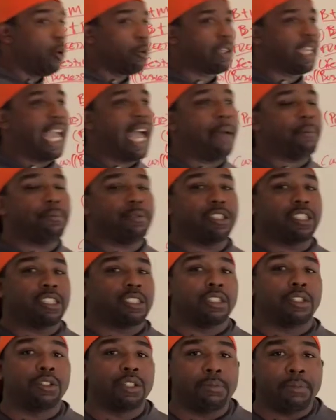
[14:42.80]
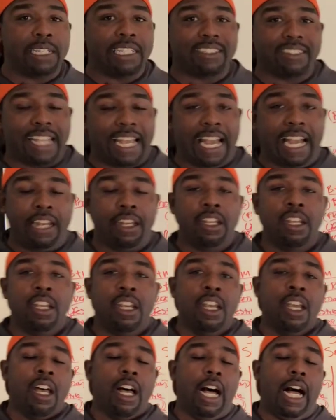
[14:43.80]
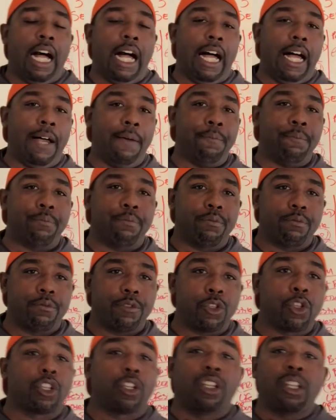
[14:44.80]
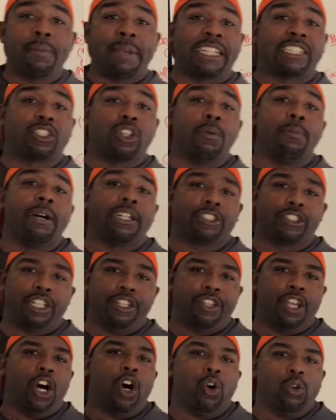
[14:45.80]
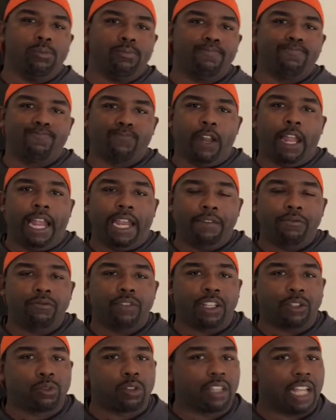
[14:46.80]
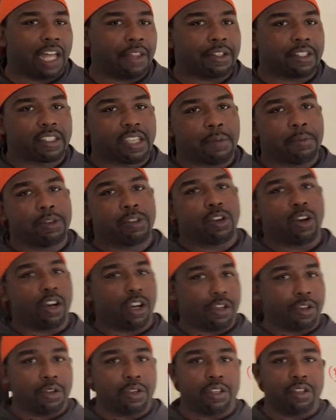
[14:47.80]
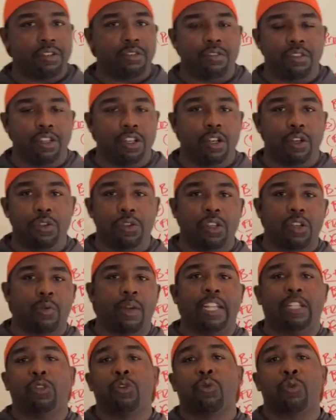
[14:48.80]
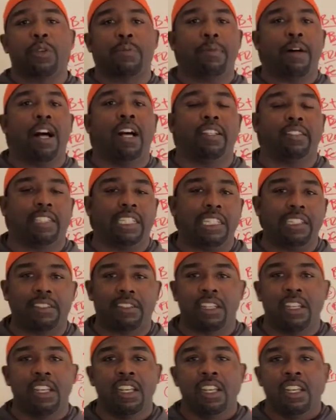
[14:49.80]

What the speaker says: cap just literally means that you can only make so much in the home, right? That's what a lot of these companies are. You can, you can write 2-3 policies.